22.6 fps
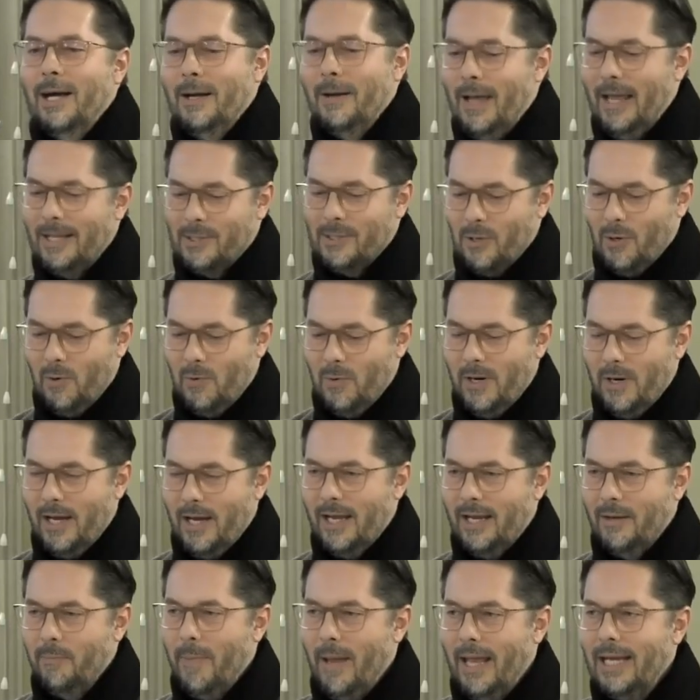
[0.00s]
And so
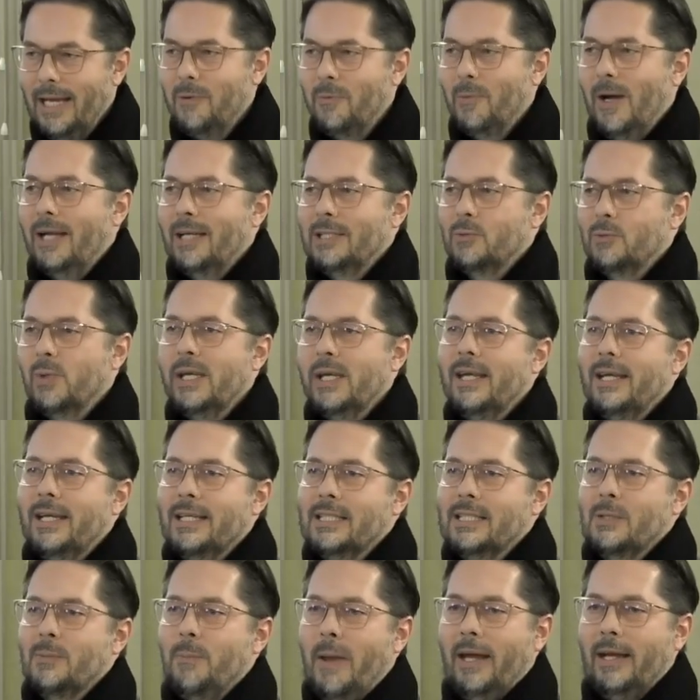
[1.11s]
in many ways, we
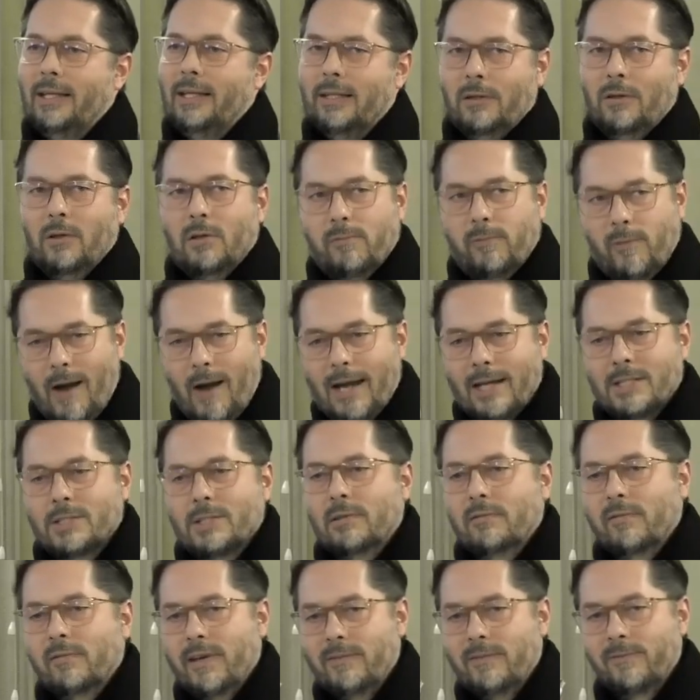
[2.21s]
expect a lot of
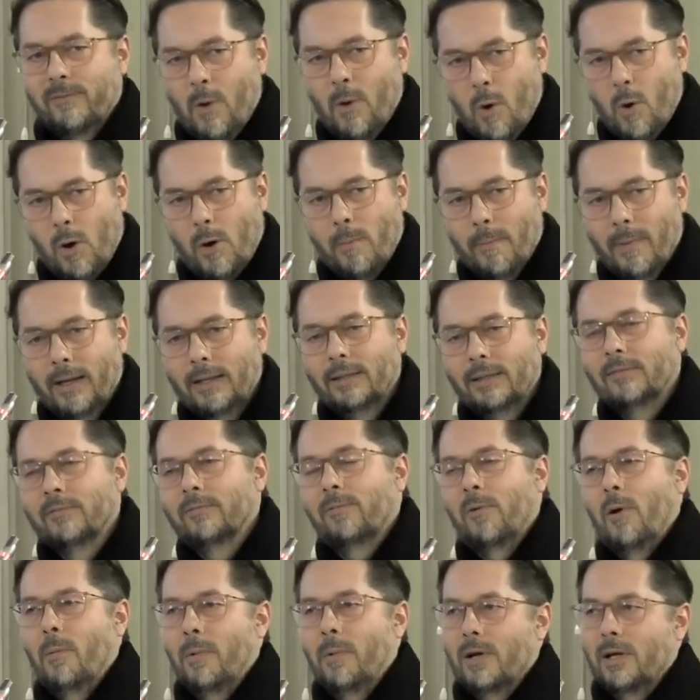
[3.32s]
rational reform
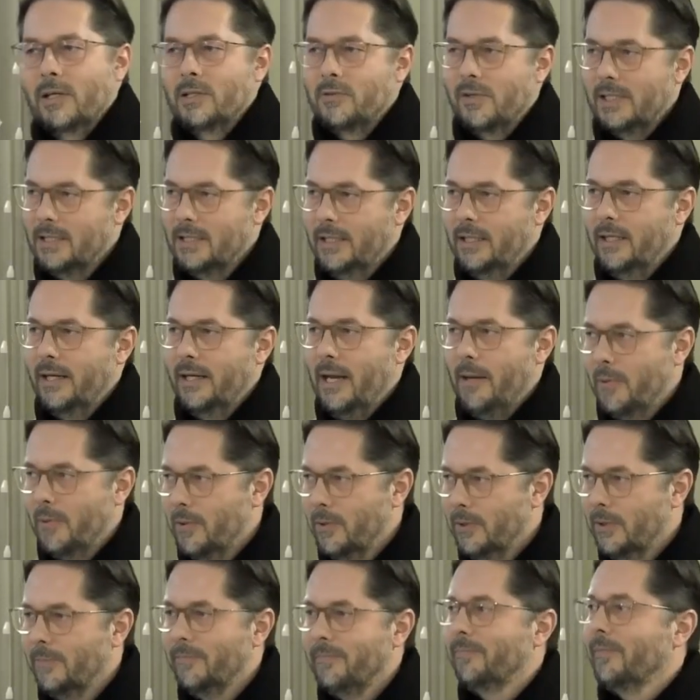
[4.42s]
from countries in the
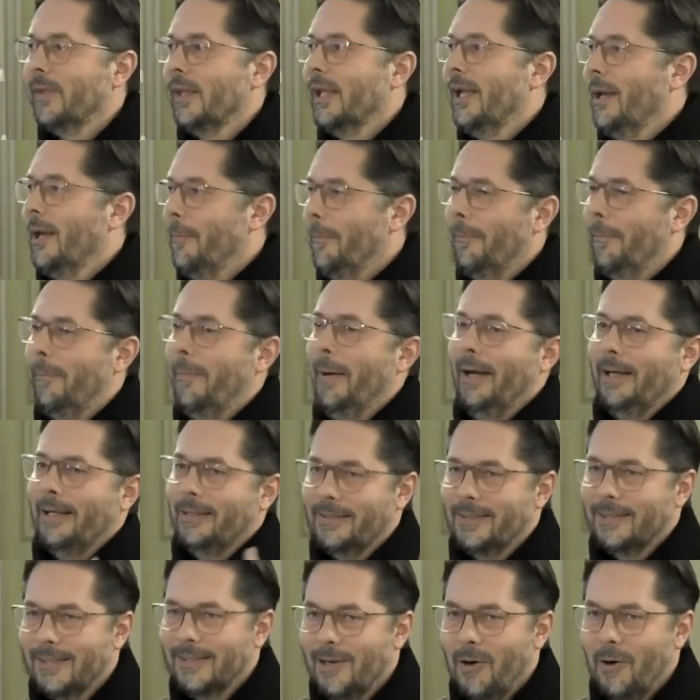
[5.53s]
neighborhood. But
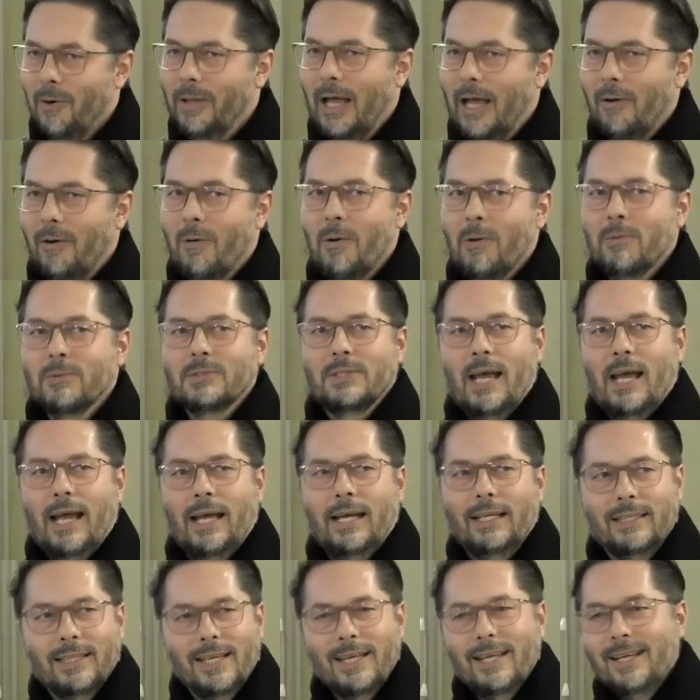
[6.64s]
on our own
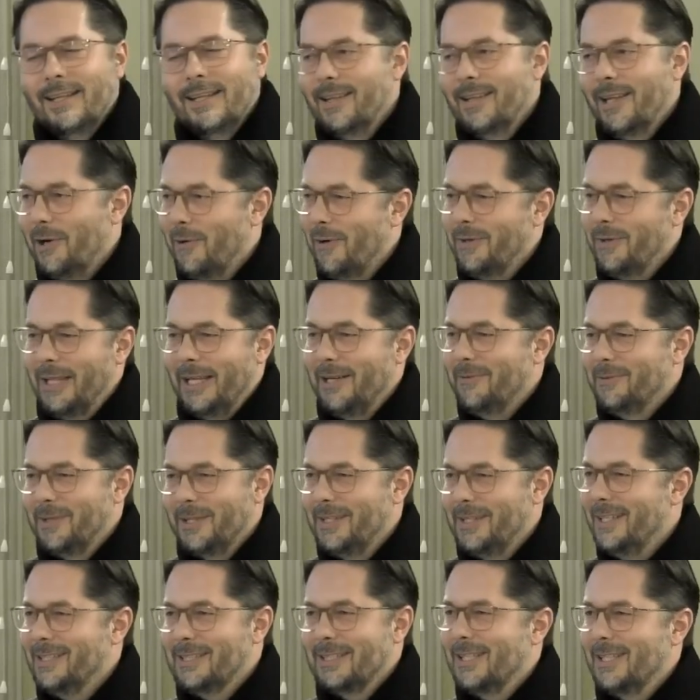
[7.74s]
side,
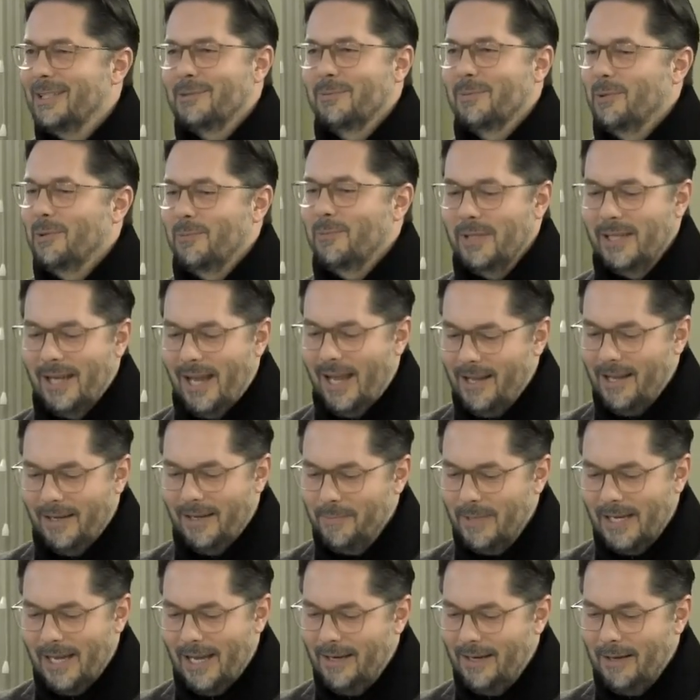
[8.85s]
this is what
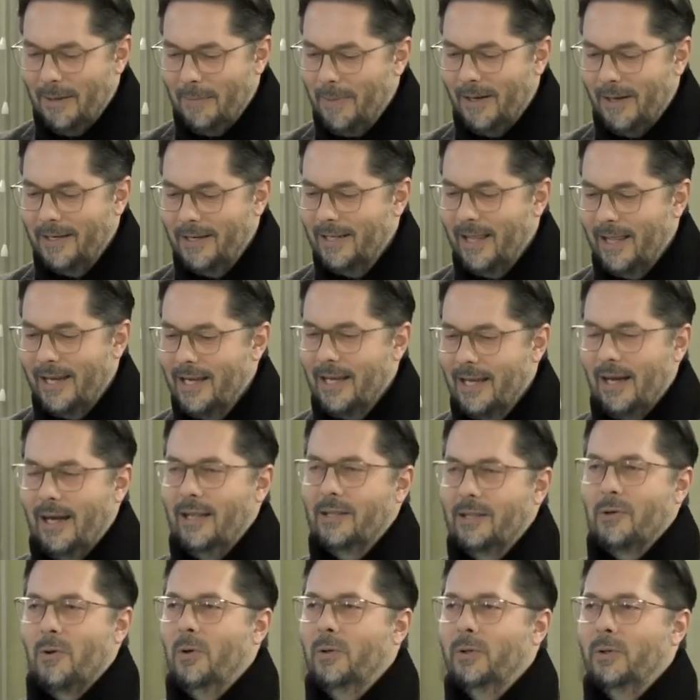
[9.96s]
me and Pernilla Rica
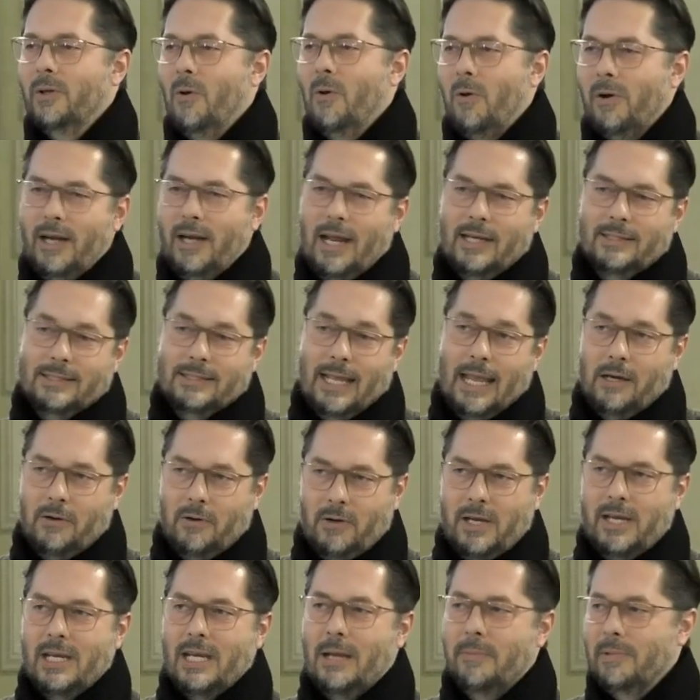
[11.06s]
had called organized
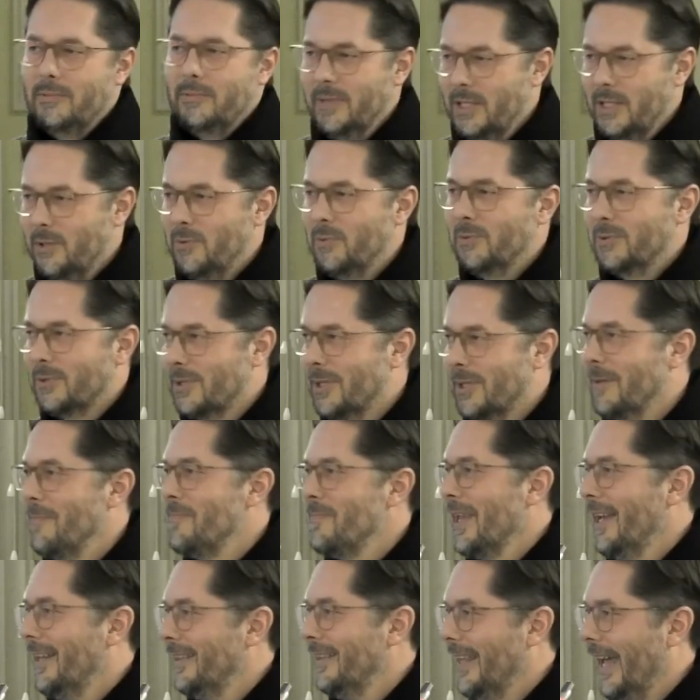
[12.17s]
anarchy. I mean, we used
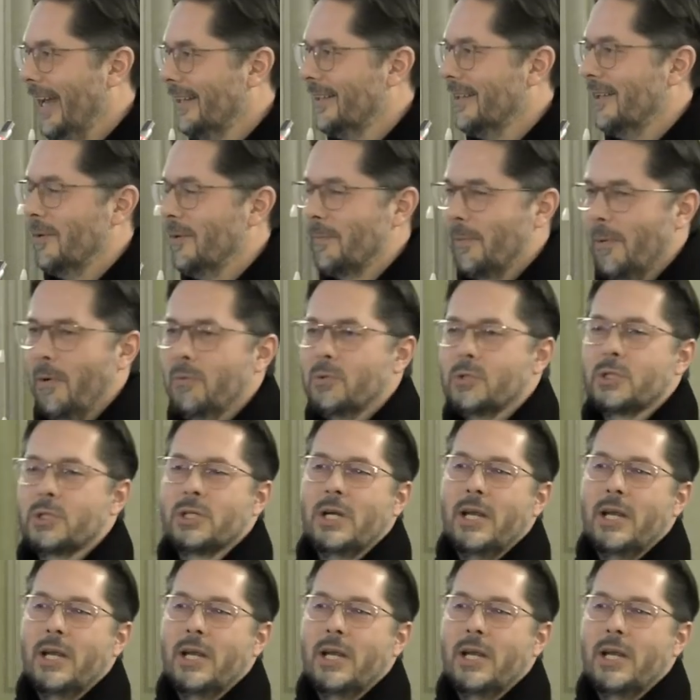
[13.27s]
that approach.